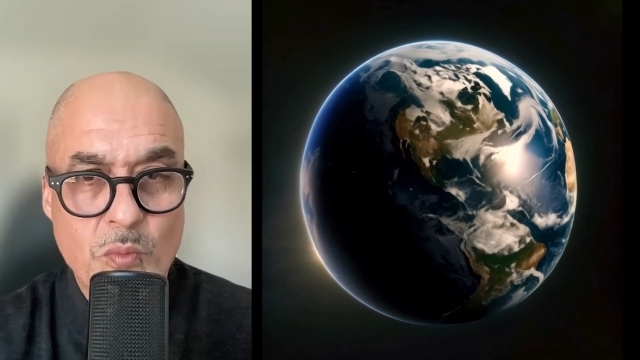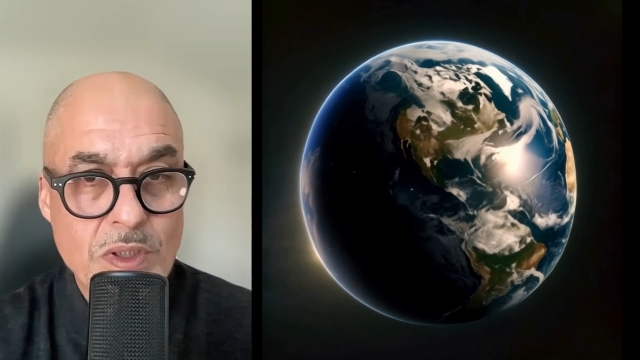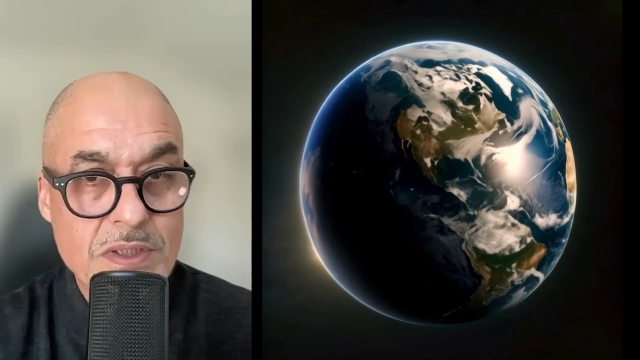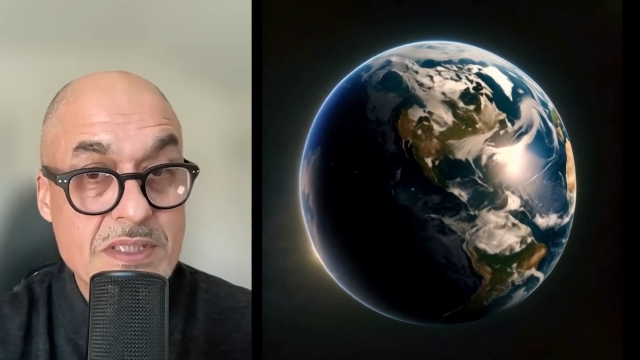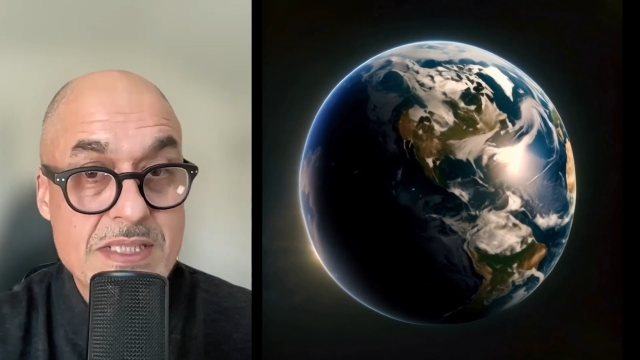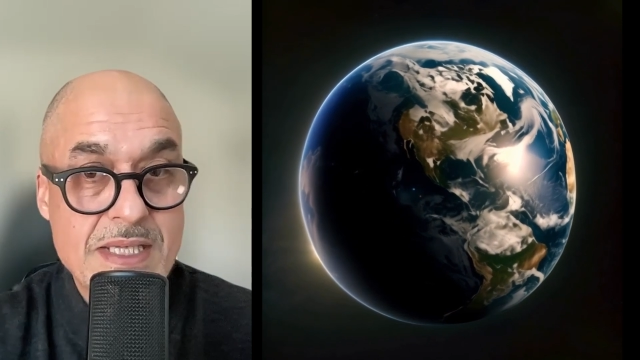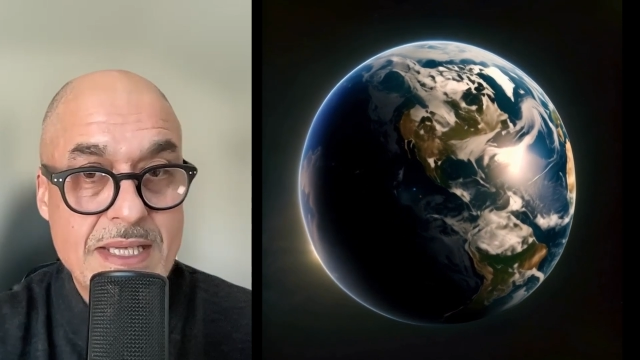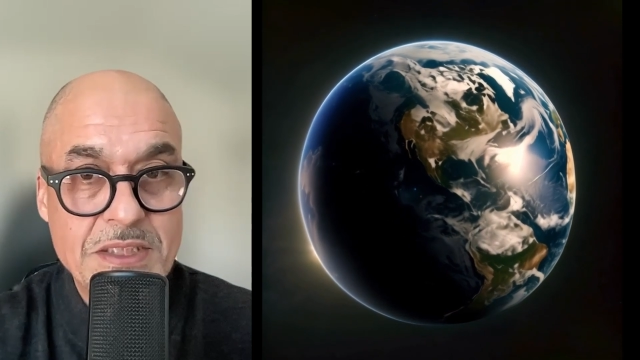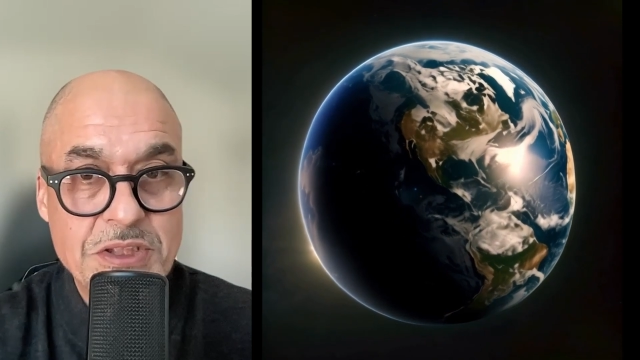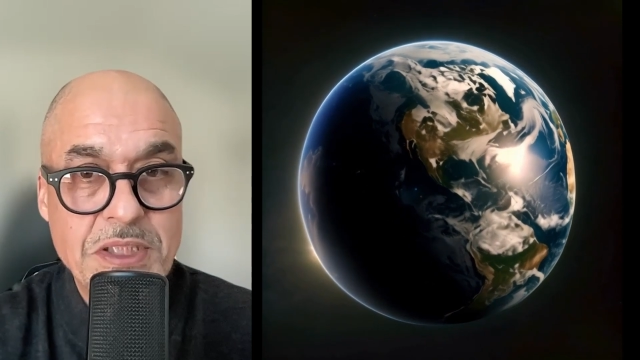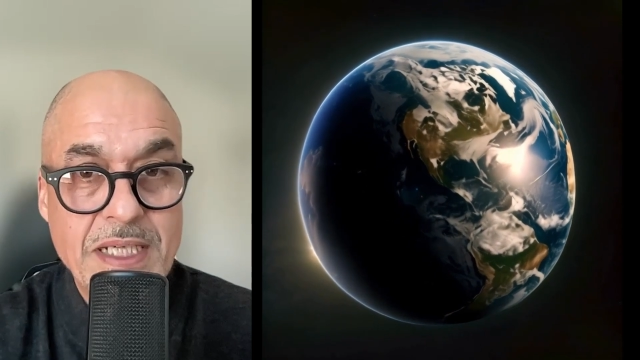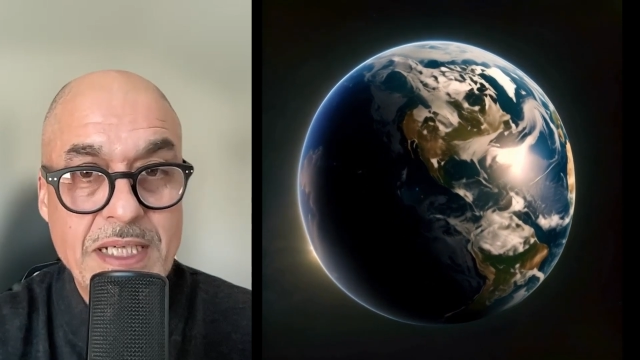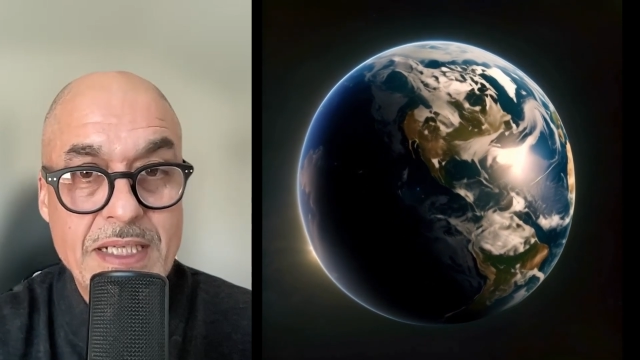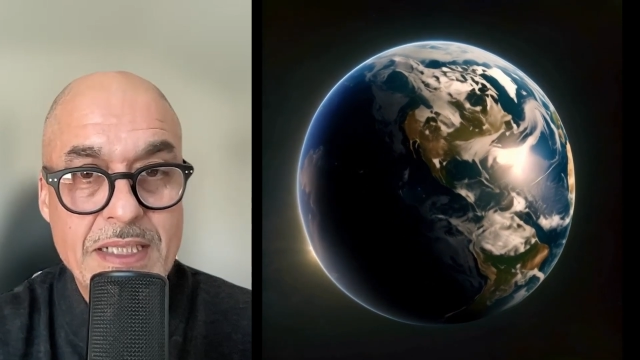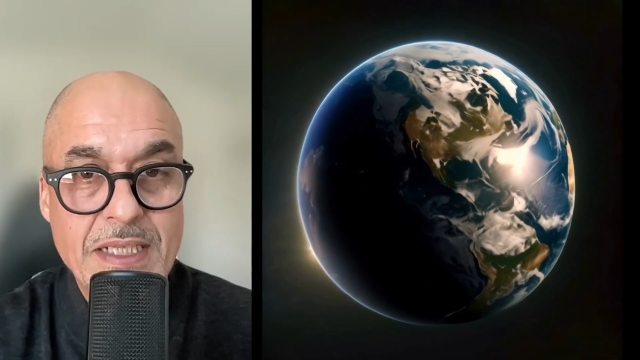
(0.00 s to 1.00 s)
what is
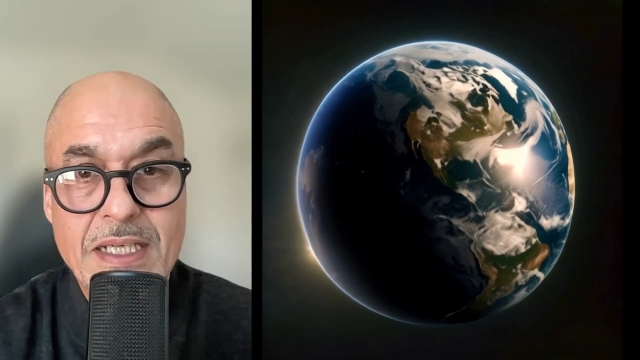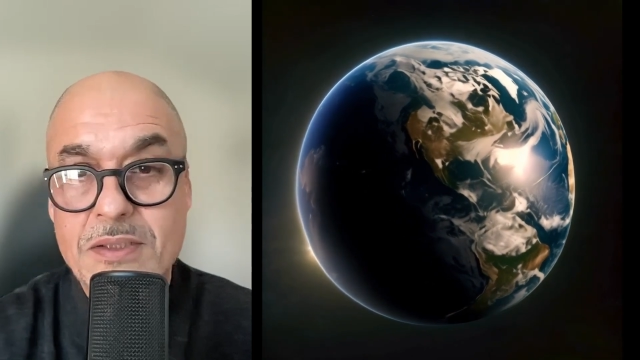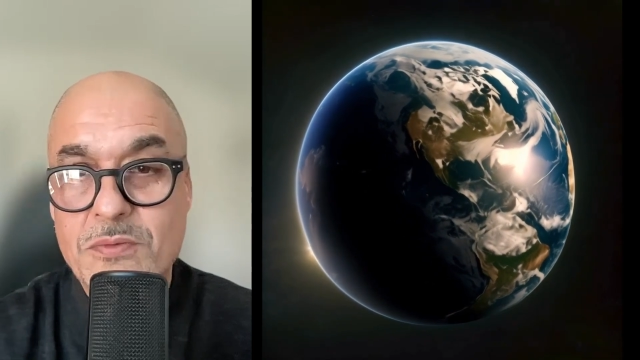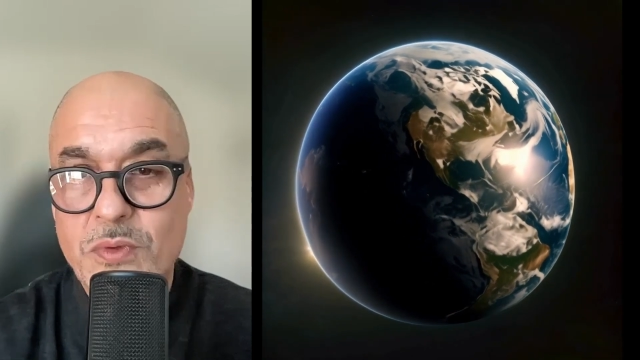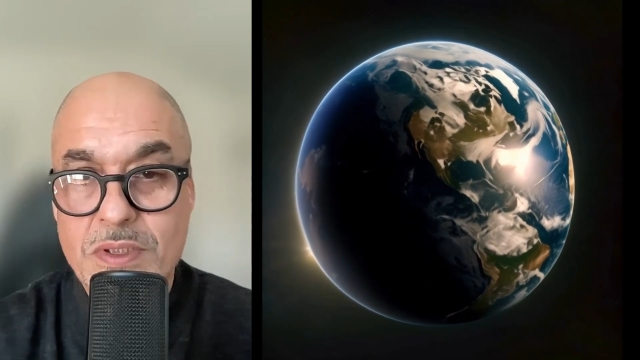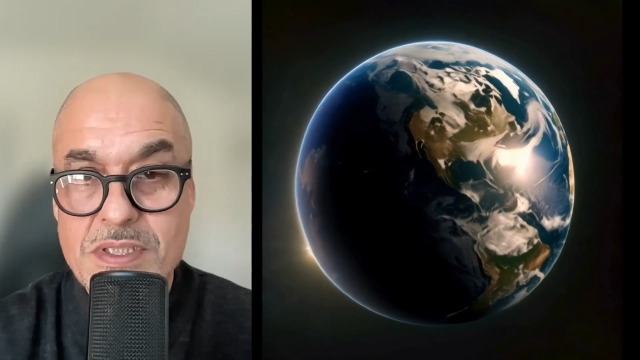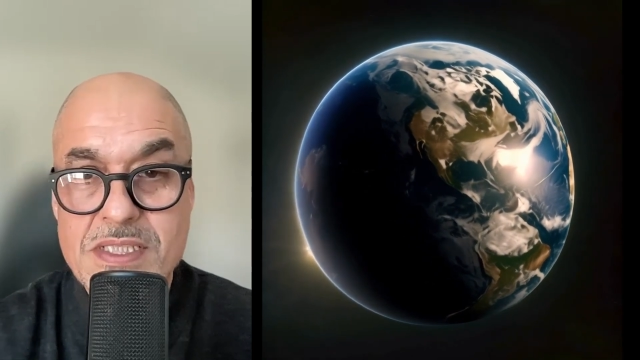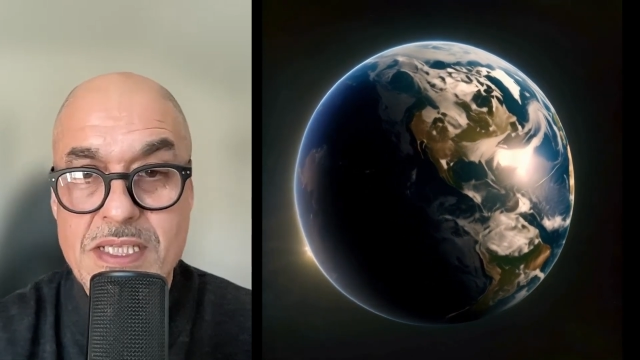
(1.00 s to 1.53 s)
AGI and what is